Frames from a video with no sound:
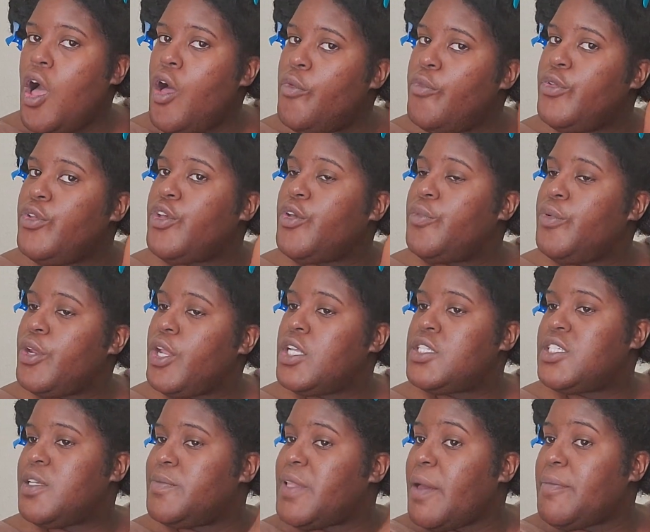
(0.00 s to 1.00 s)
You can put on
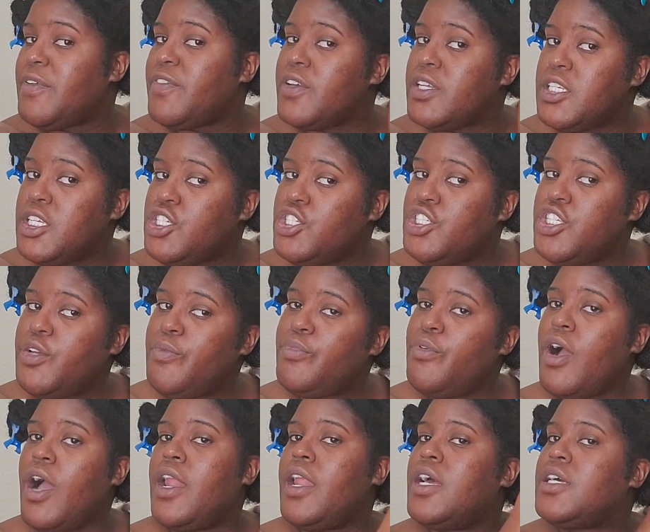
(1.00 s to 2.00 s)
some type of conditioning
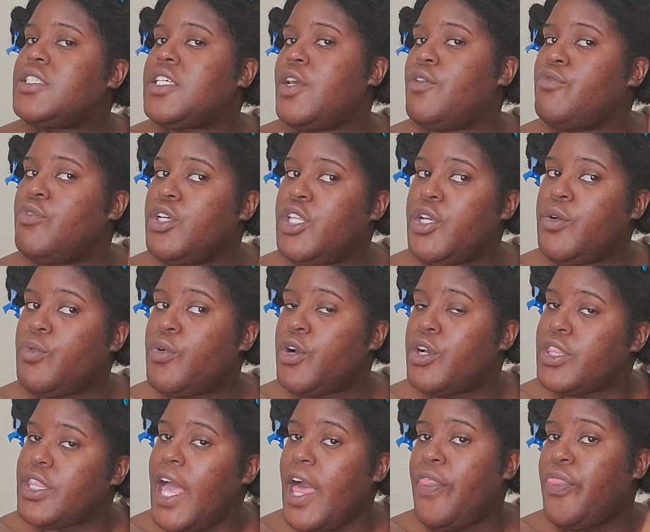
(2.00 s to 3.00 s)
product and really
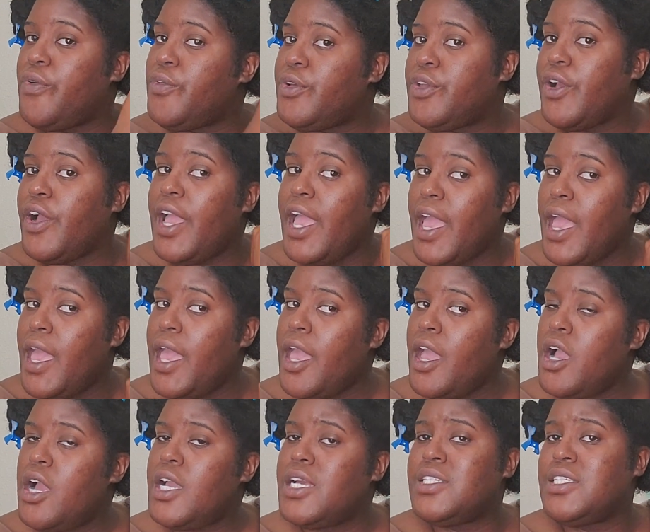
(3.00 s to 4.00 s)
work that through your
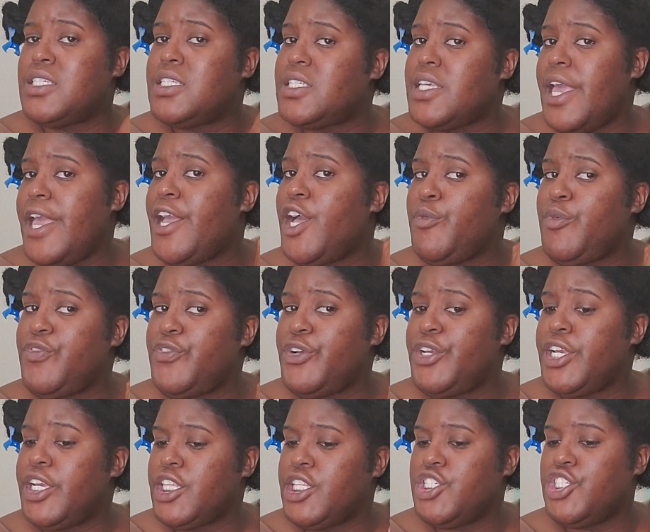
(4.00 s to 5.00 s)
hair and detangle before you
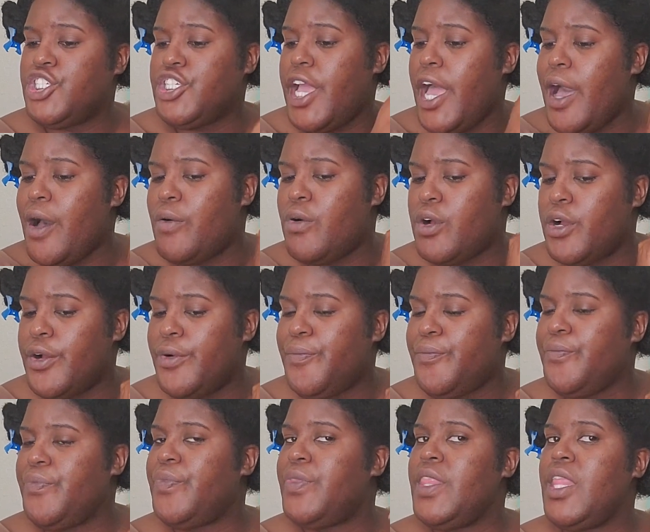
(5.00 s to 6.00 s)
get in the shower.
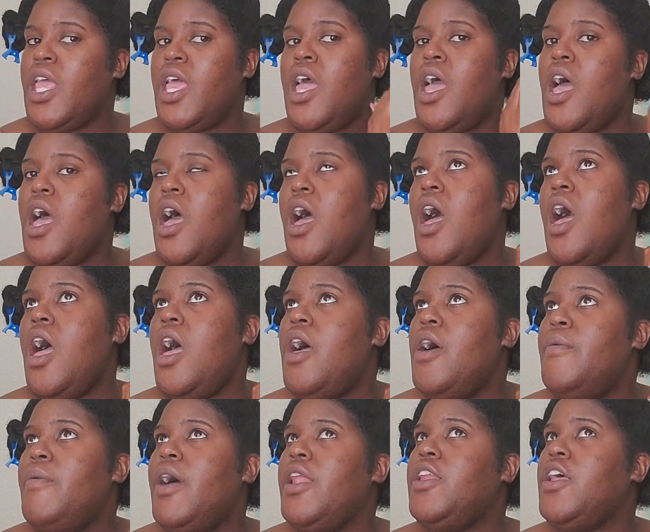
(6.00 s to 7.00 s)

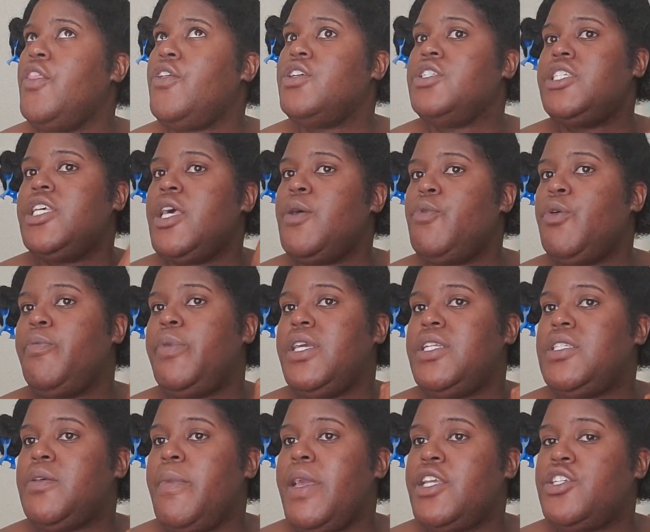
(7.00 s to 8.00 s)
Another tip would be
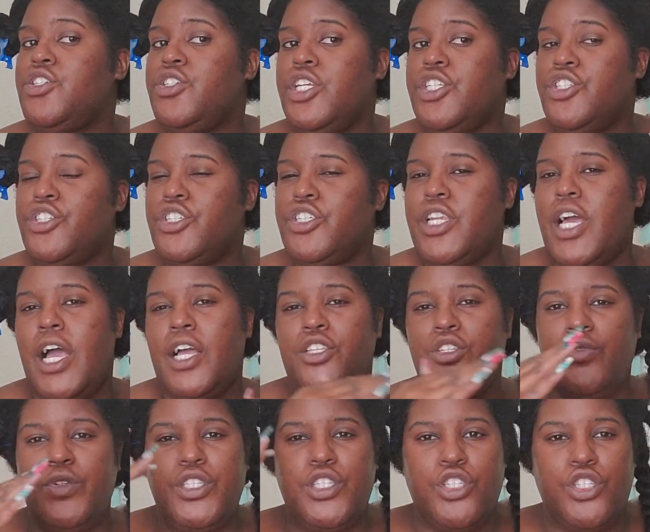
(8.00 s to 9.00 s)
to make sure that you're not
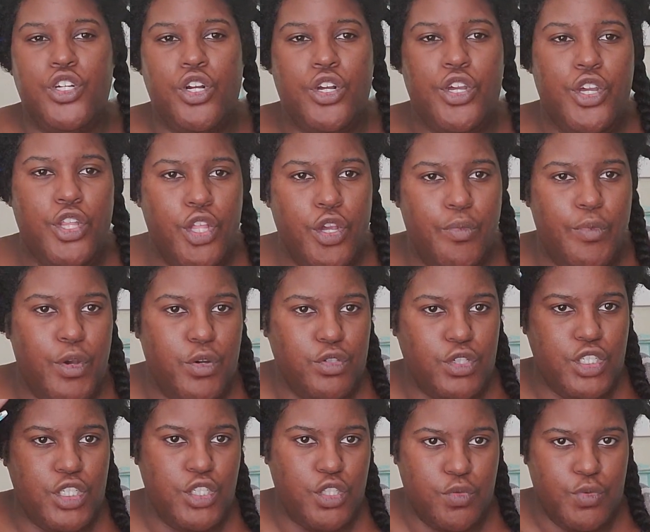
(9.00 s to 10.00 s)
doing circular
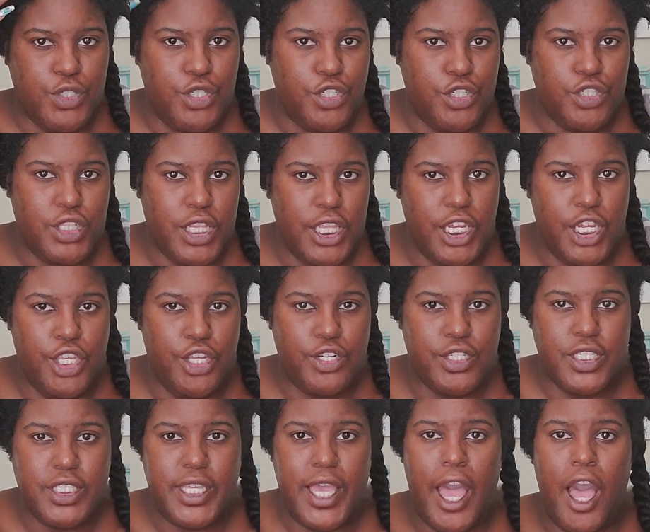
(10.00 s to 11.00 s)
motions when you're cleaning your
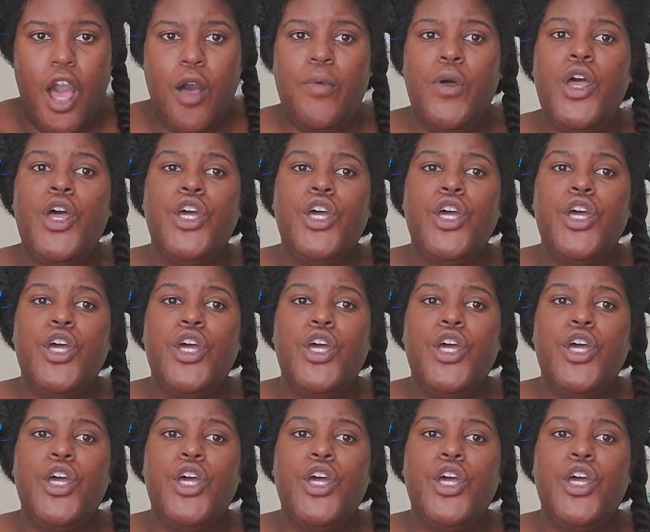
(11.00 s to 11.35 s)
scalp.